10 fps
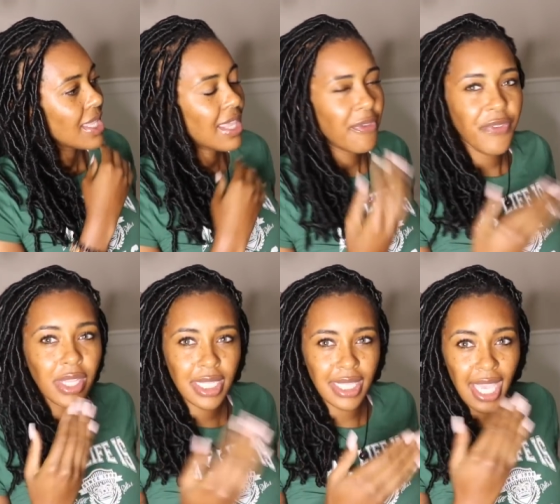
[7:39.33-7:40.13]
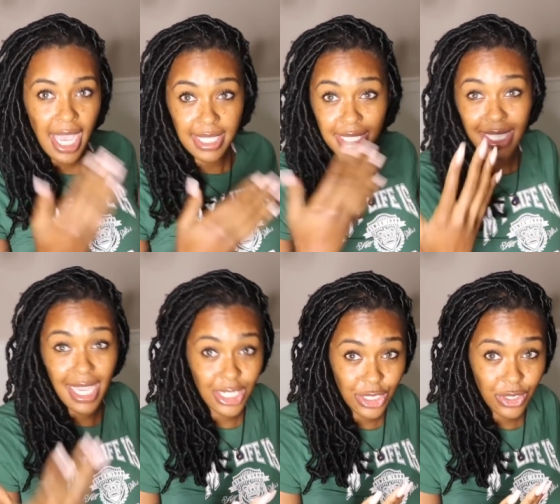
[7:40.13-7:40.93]
they felt like they had to
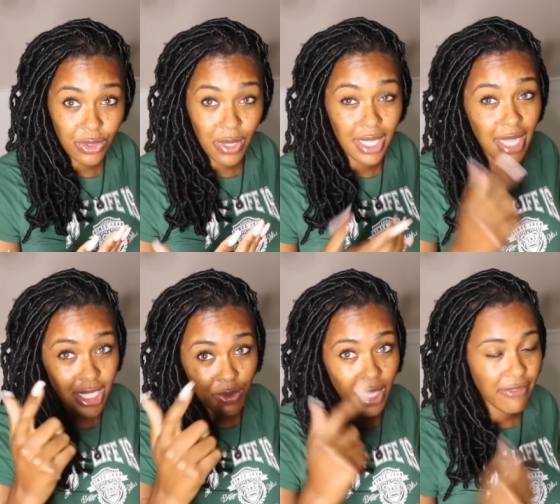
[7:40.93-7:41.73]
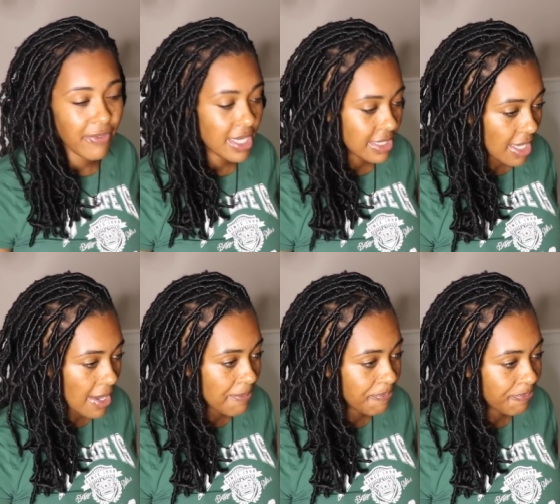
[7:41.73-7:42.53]
test you, and that's where they fucked
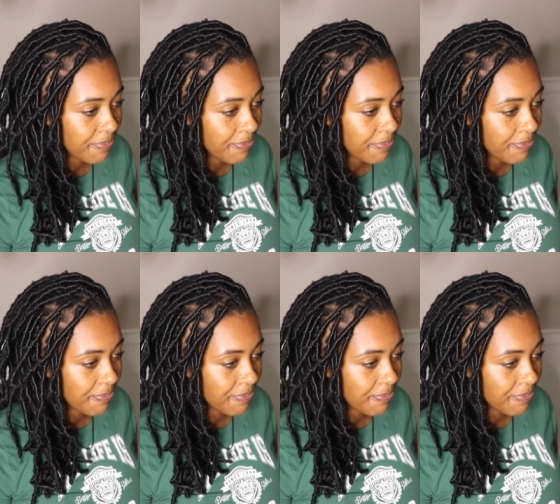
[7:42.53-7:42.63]
up.